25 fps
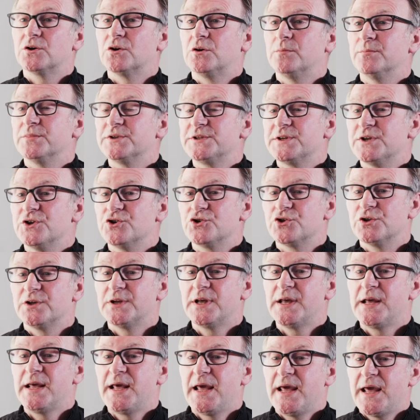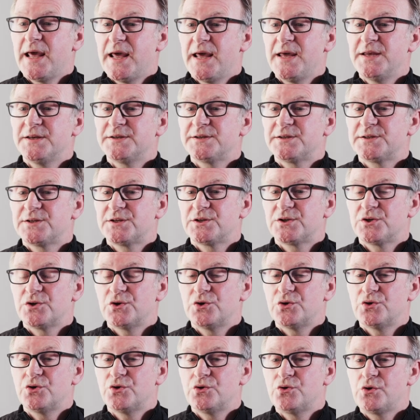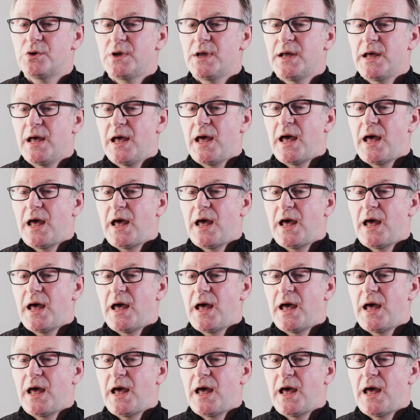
competition, is to